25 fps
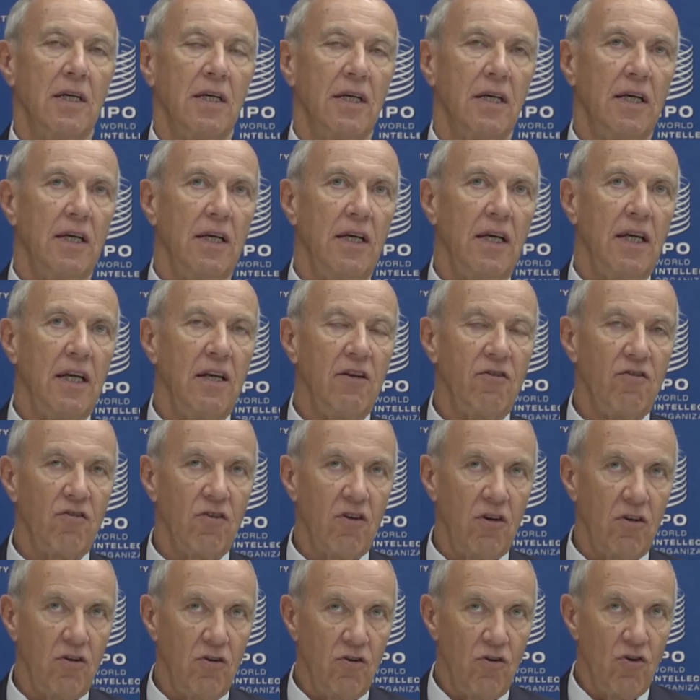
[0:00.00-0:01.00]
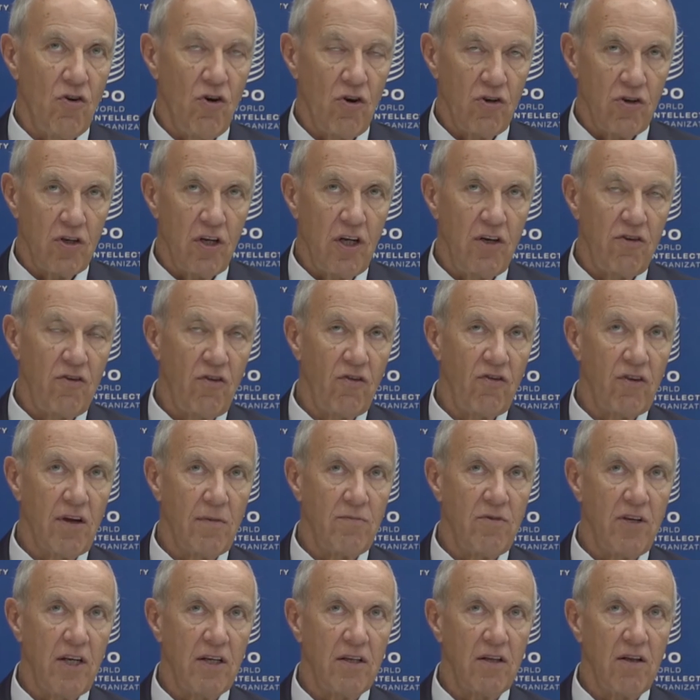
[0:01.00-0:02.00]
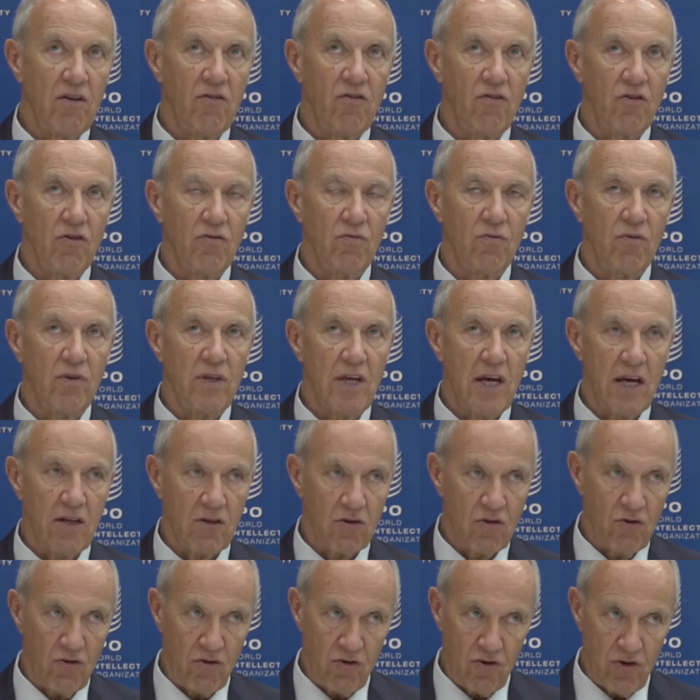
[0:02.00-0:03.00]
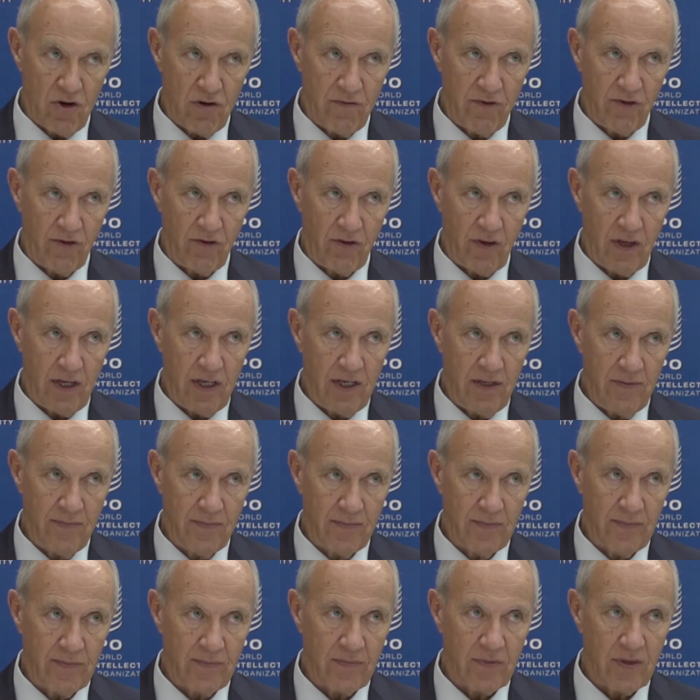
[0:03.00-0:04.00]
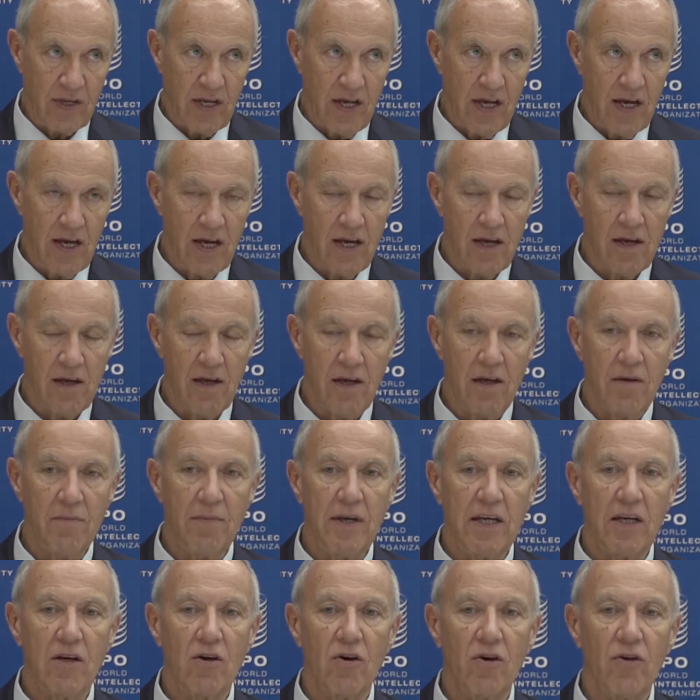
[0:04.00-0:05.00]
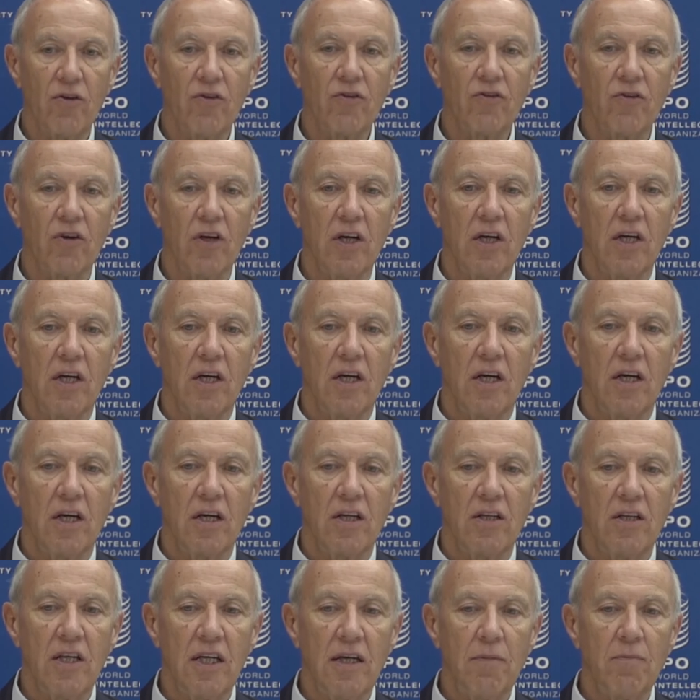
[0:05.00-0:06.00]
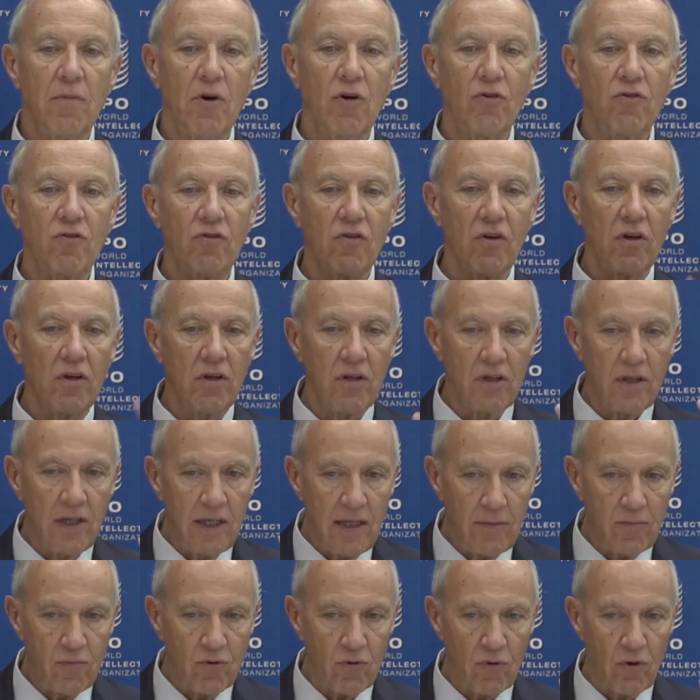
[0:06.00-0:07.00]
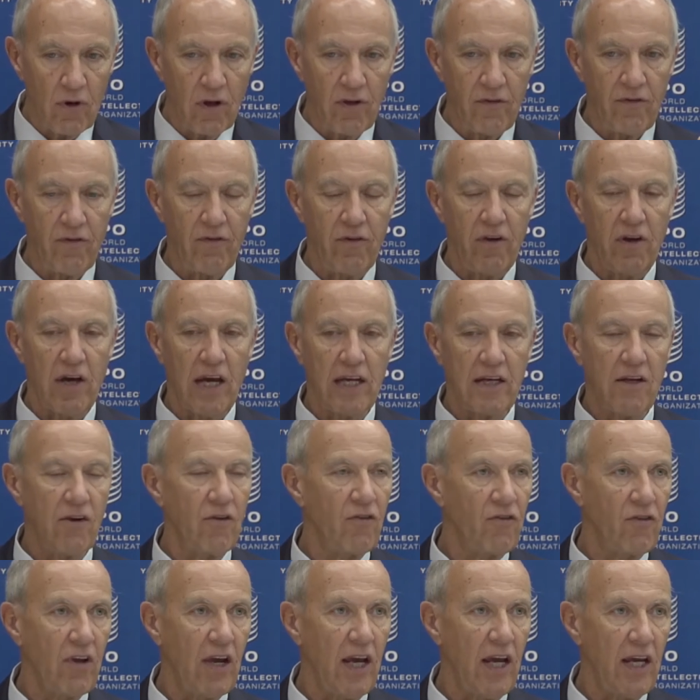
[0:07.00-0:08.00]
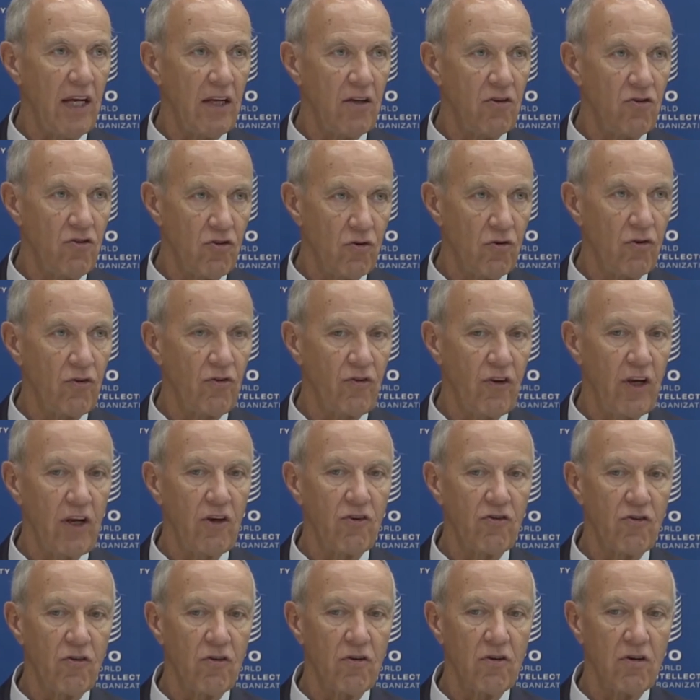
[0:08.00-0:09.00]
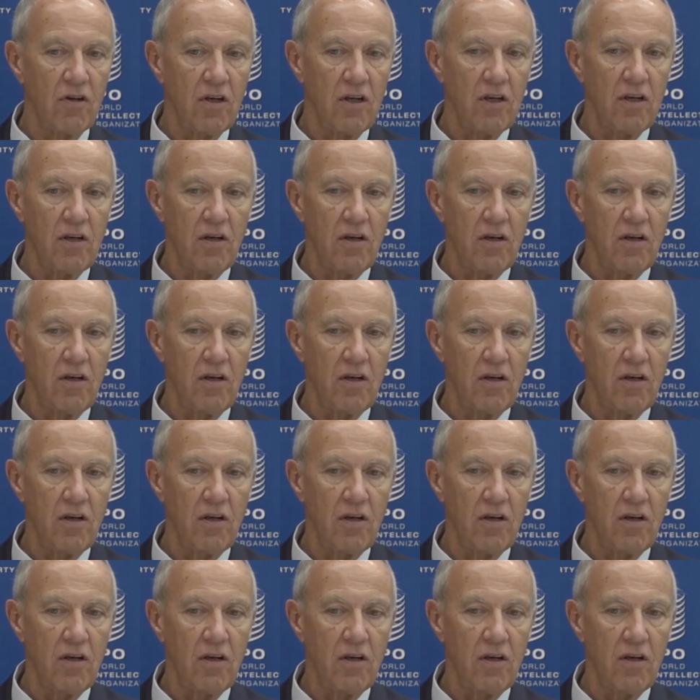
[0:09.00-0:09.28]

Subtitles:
It's a subject that's not without controversy. Because the most liberal, if I can say, jurisdiction